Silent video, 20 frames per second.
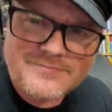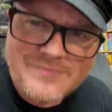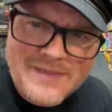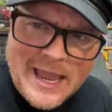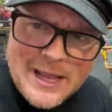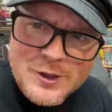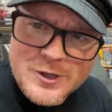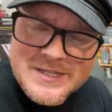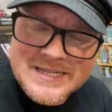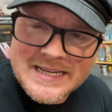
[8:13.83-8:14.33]

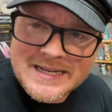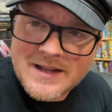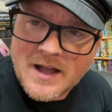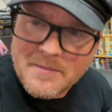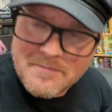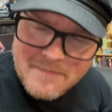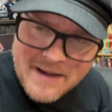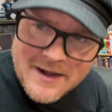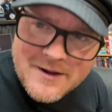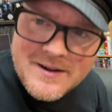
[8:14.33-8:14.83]
I looked in
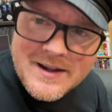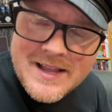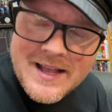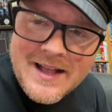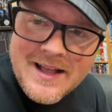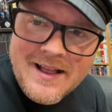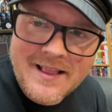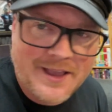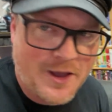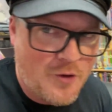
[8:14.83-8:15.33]

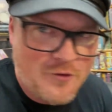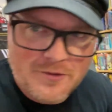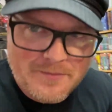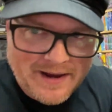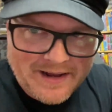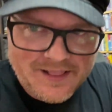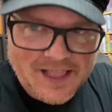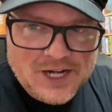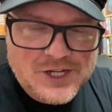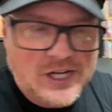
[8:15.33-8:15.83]
America, like over my
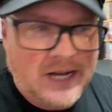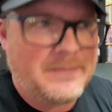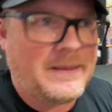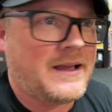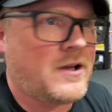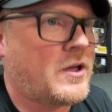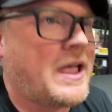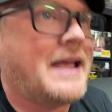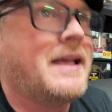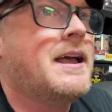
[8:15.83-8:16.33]
collection. I'm like,
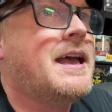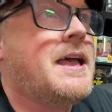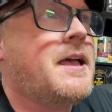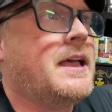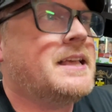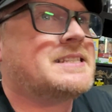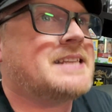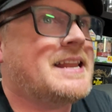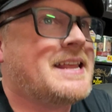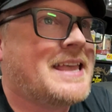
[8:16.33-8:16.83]
okay,
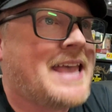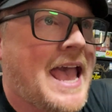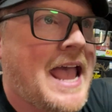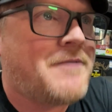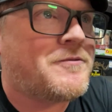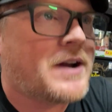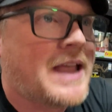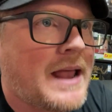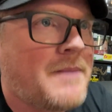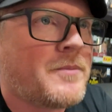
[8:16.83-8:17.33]
is it in K
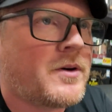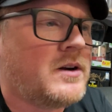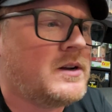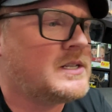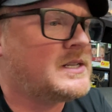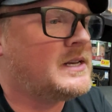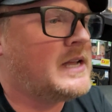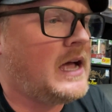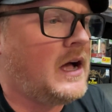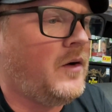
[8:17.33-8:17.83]
for Ken
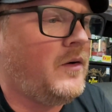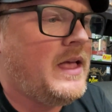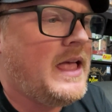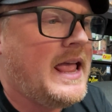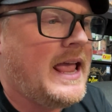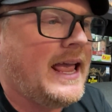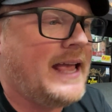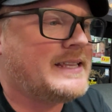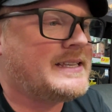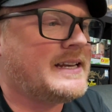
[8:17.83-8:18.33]
Burns? No.
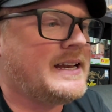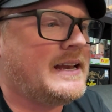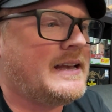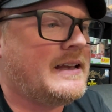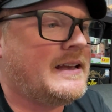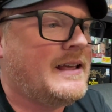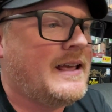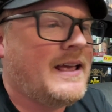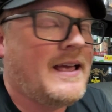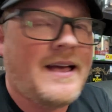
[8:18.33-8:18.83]
Is it
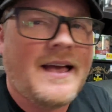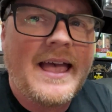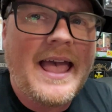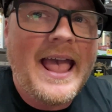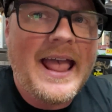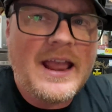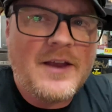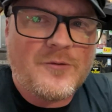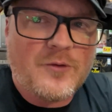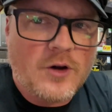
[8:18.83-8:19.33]
in
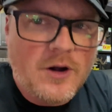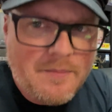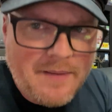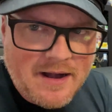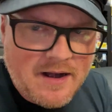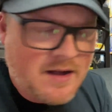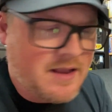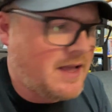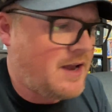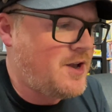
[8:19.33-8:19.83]
A for
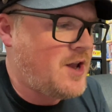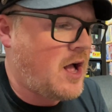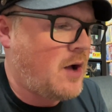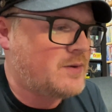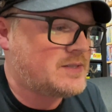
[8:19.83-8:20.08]
America? No.